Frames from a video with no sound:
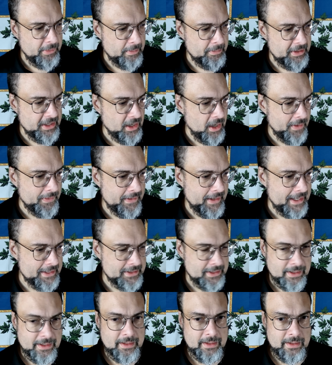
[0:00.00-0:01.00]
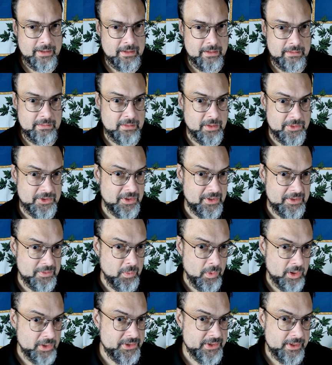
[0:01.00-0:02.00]
beyond that, Those are his
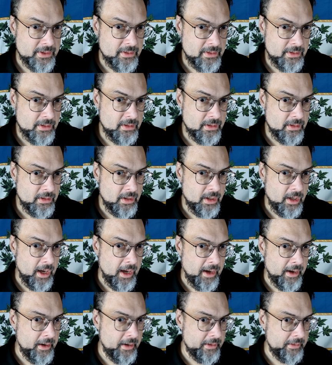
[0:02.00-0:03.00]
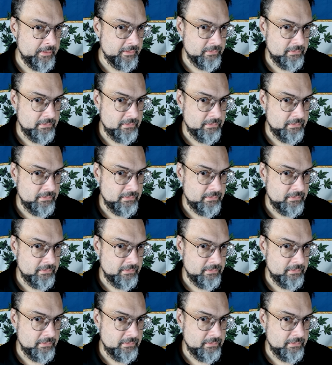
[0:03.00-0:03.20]
words. And